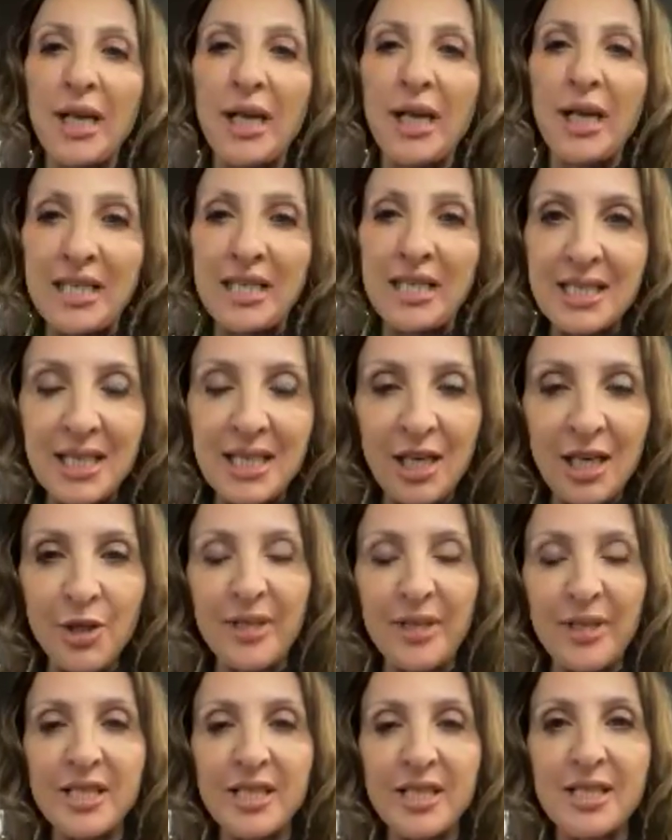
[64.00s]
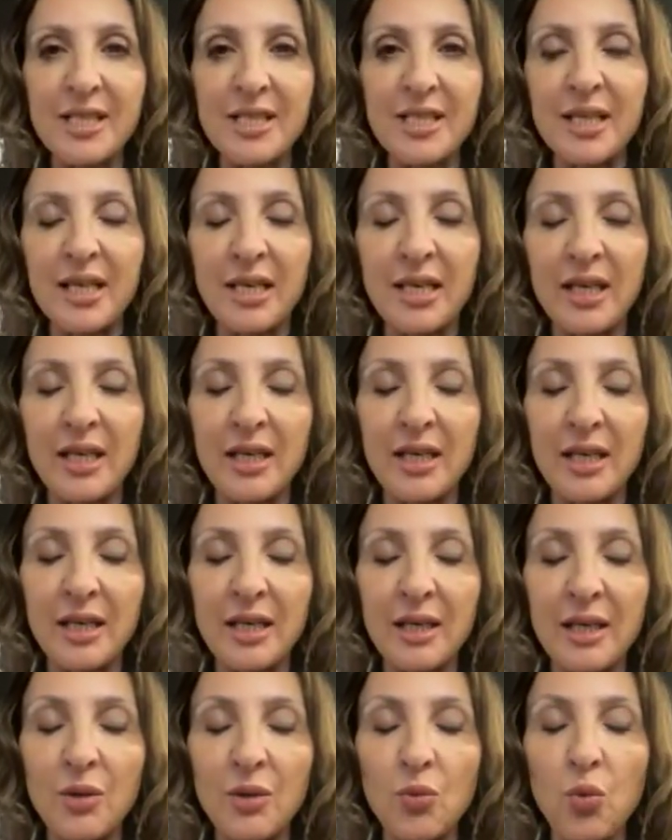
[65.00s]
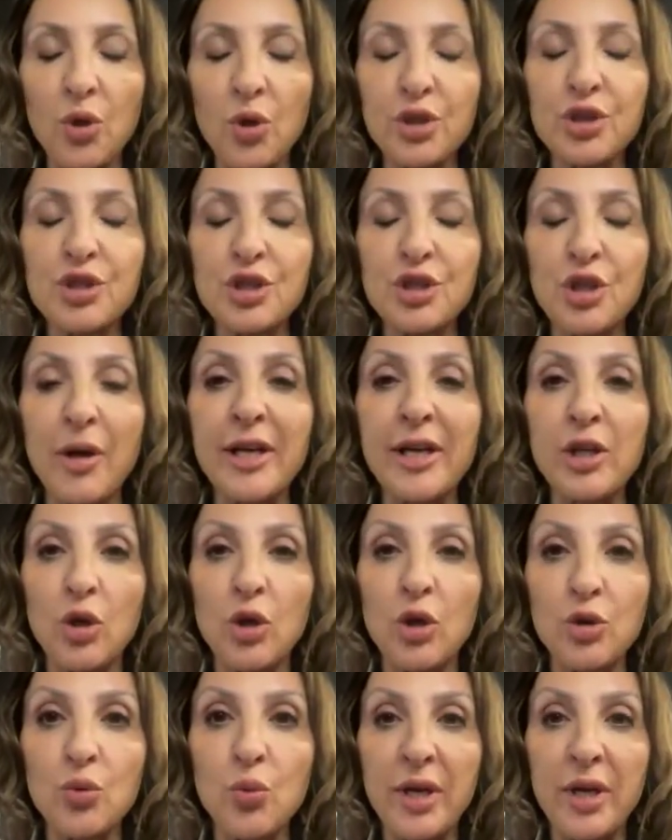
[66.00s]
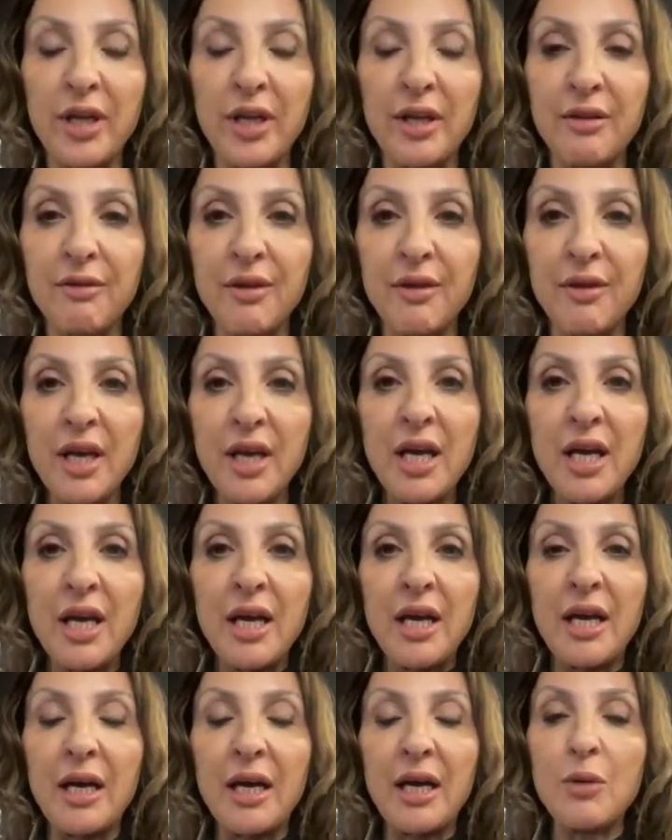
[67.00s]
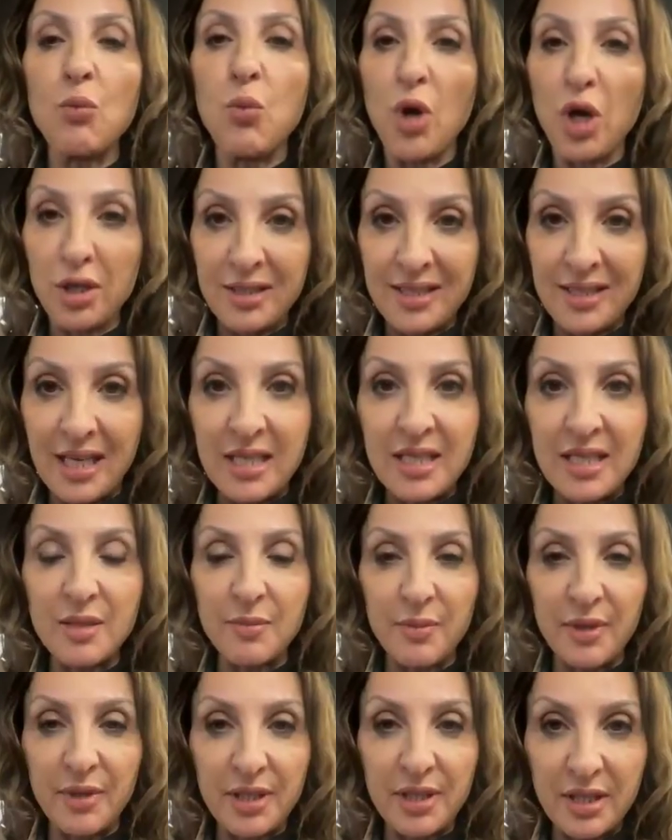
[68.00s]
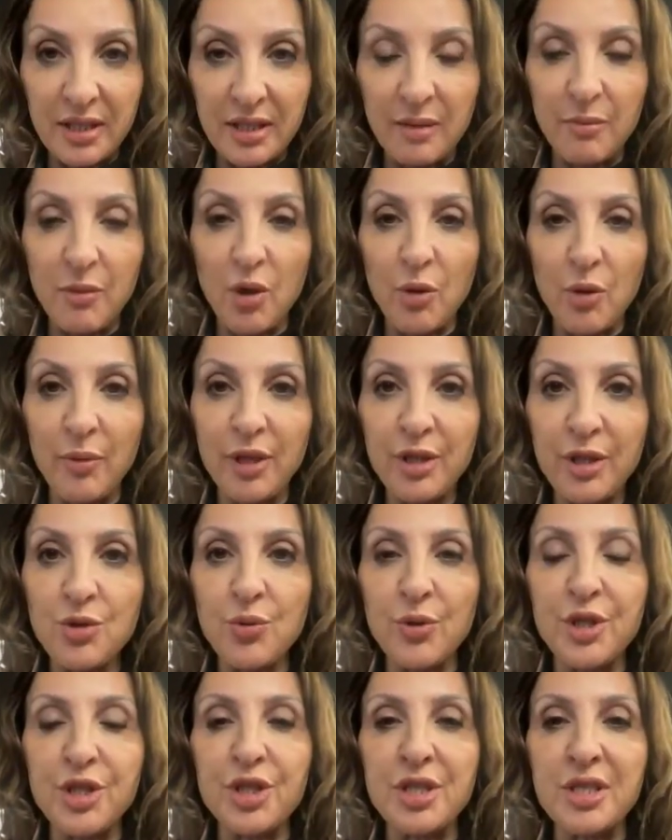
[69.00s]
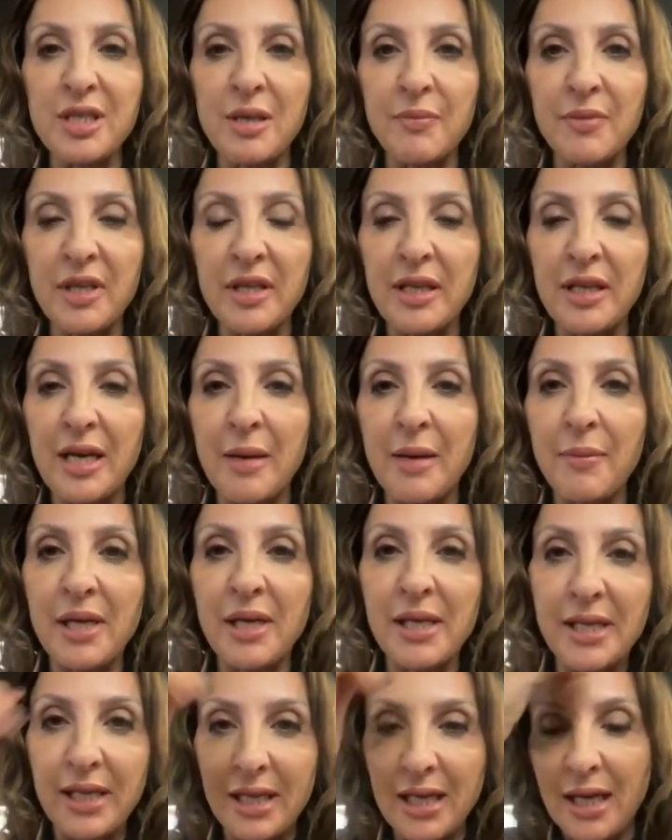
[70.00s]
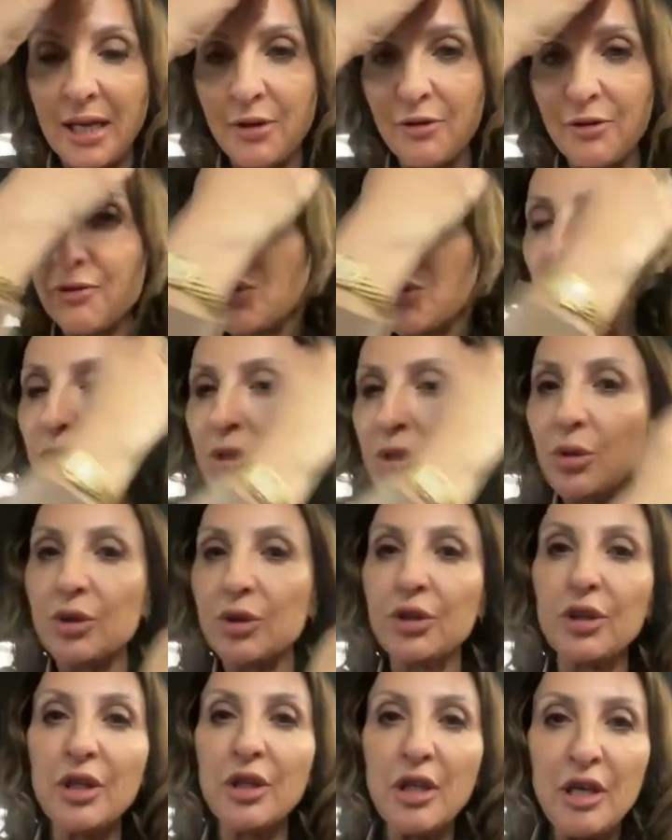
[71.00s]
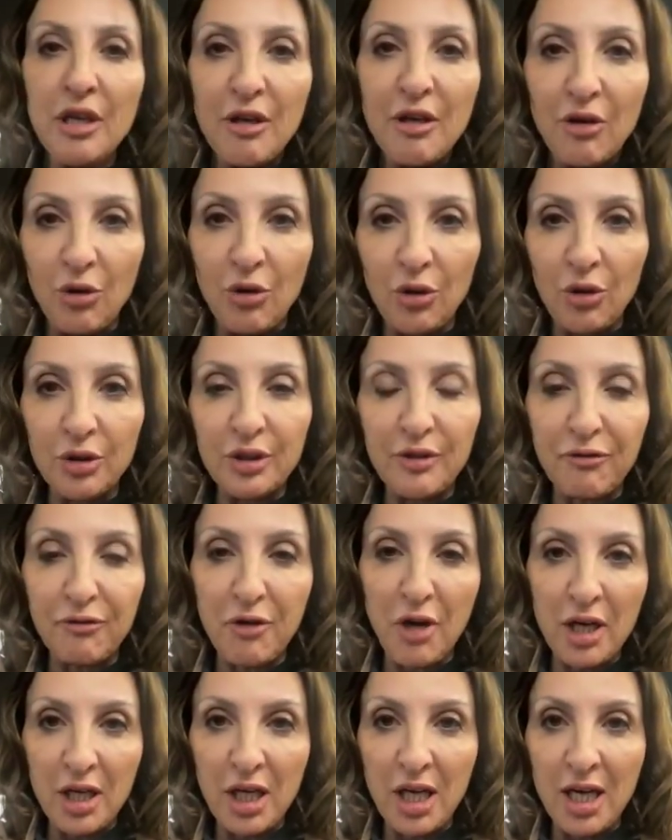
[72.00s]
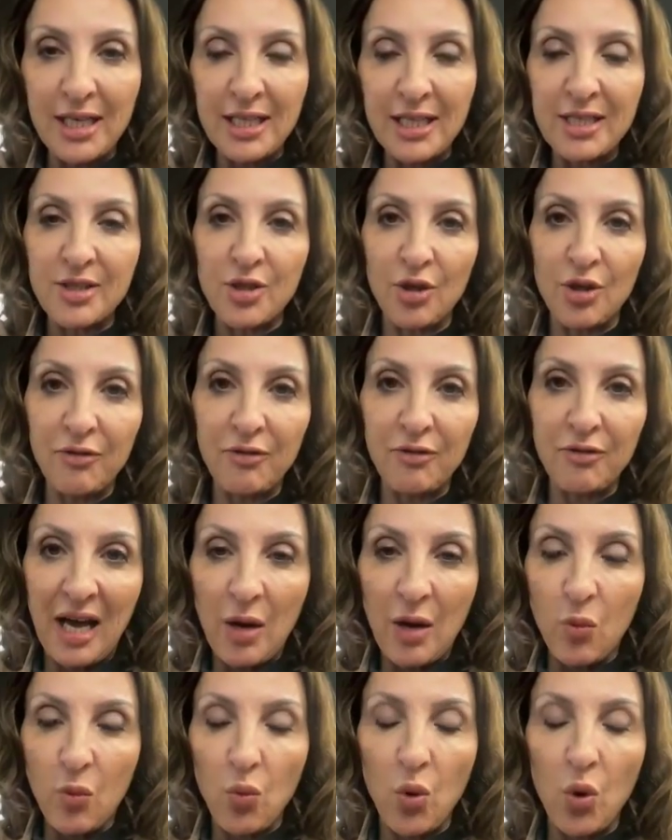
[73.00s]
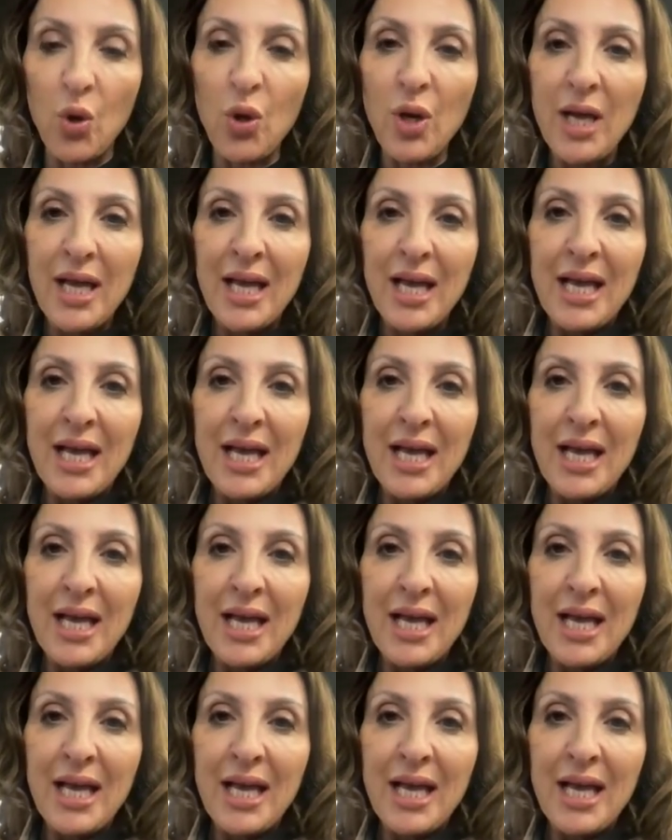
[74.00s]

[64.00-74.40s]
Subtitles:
What I can tell you is what's going on with world sentiment at the moment, which is something that Emily and I, of course, are on the front lines of that war.